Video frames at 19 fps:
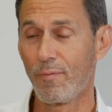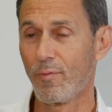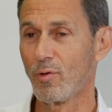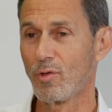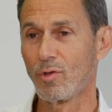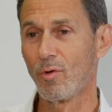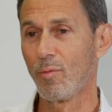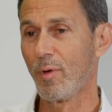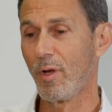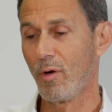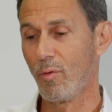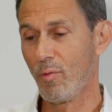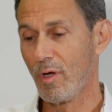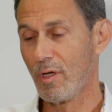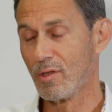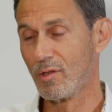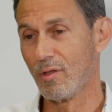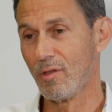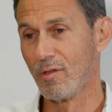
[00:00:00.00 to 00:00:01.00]
for so many
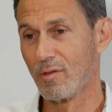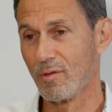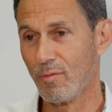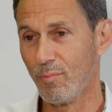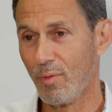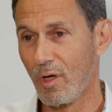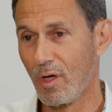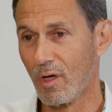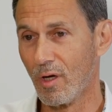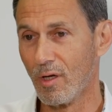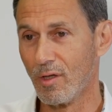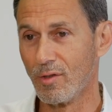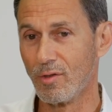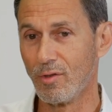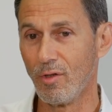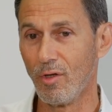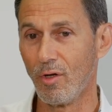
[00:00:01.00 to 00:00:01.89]
reasons, because,